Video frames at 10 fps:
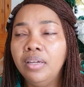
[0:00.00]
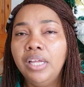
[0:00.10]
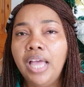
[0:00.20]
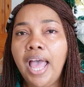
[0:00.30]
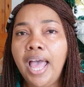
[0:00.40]

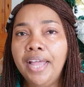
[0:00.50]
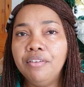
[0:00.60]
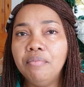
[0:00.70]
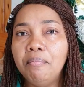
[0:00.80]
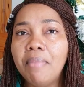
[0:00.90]
and
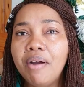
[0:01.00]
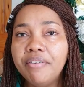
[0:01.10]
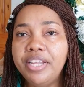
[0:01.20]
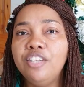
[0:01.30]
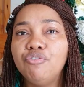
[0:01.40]

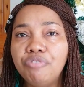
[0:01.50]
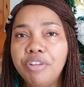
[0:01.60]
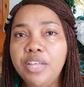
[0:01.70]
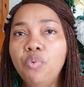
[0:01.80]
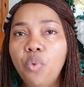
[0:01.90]
marinate really
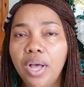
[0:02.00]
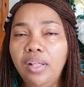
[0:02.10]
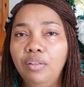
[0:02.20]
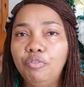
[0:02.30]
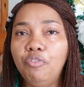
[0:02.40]
well
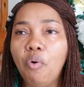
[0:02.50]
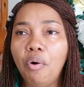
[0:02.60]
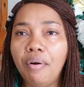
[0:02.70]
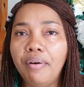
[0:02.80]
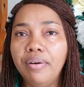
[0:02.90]
for